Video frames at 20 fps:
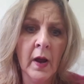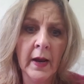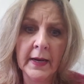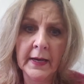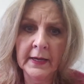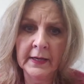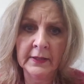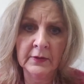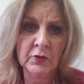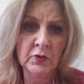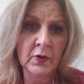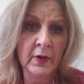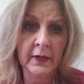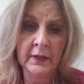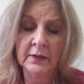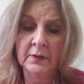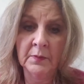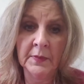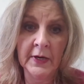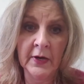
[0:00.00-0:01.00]
had
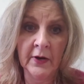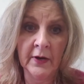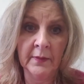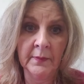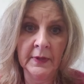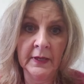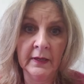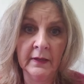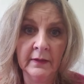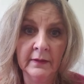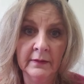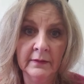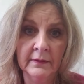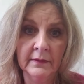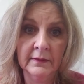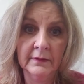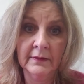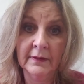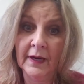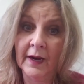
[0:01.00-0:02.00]
tried to bury me,
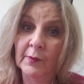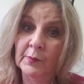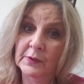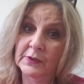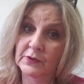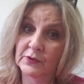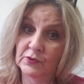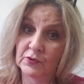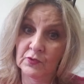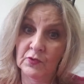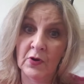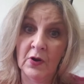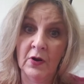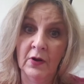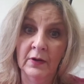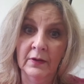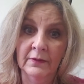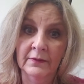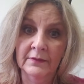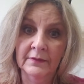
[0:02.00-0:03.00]
I was
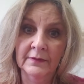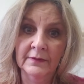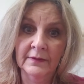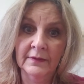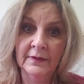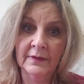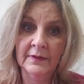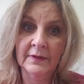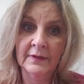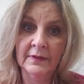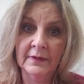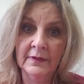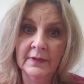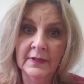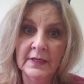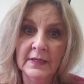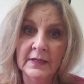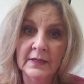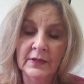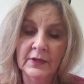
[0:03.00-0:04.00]
strong.
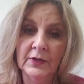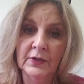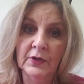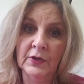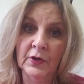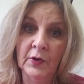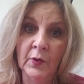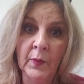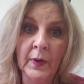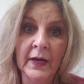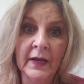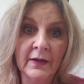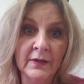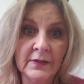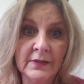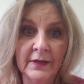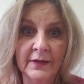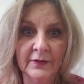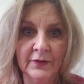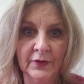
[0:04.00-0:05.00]
You know what
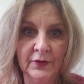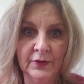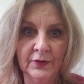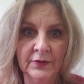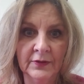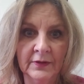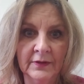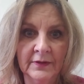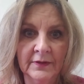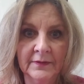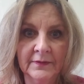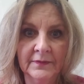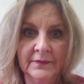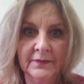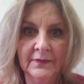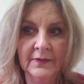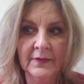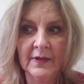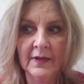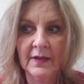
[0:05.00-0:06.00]
else I learned
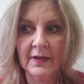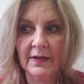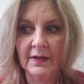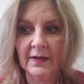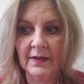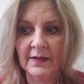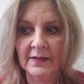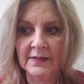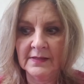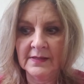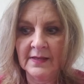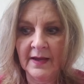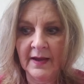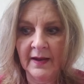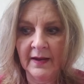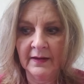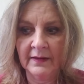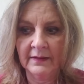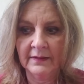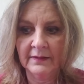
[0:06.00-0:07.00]
is
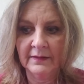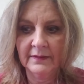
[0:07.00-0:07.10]
that